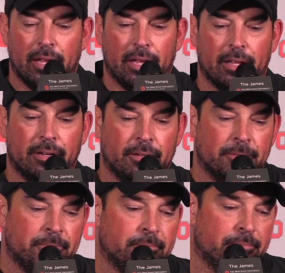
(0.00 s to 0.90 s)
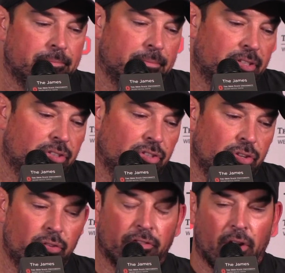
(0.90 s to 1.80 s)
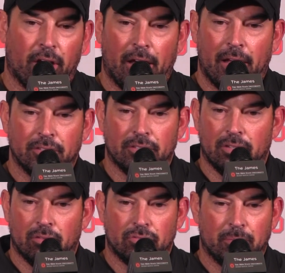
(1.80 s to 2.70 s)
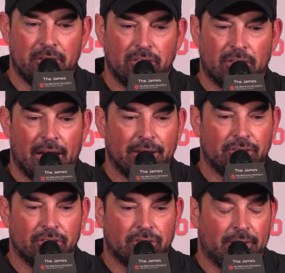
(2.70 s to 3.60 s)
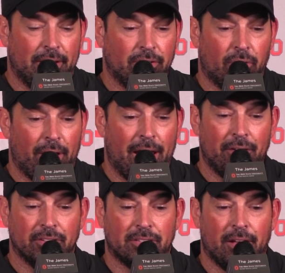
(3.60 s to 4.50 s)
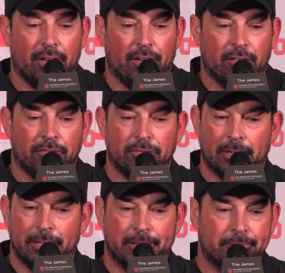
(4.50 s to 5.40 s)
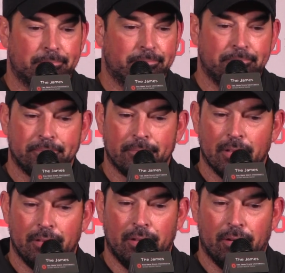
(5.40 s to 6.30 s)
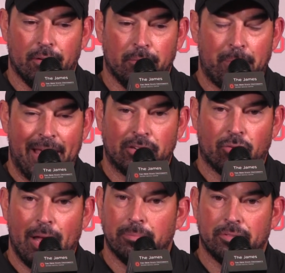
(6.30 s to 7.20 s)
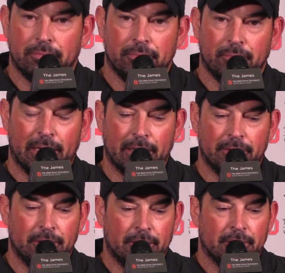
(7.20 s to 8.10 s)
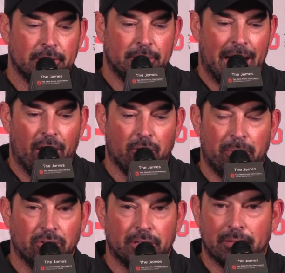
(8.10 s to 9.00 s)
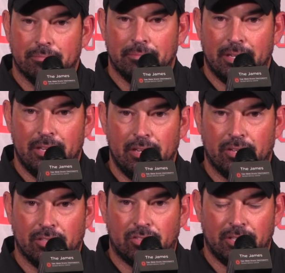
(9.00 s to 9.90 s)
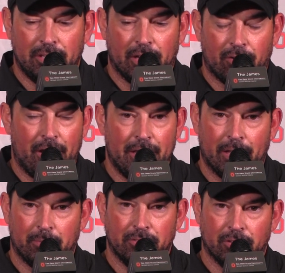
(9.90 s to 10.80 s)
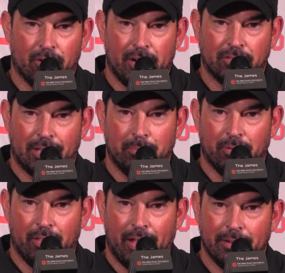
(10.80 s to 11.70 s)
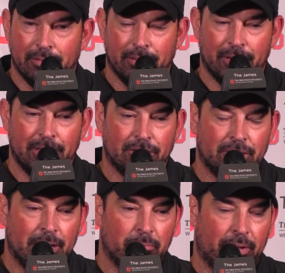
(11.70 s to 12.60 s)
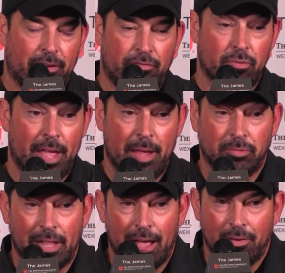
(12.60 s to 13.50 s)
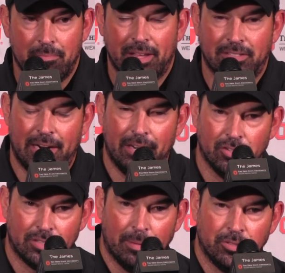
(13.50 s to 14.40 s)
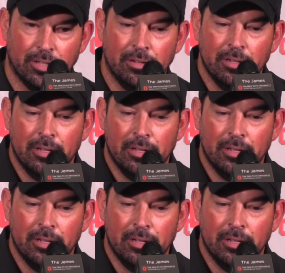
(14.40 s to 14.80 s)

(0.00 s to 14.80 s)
And this is new for our guys. You know, some of these guys just don't have a ton of um, you know banked reps and now they're building them. And, and you can see like Ronnie Hickman's a great example of that. You know, he's played a few games now. He makes that interception,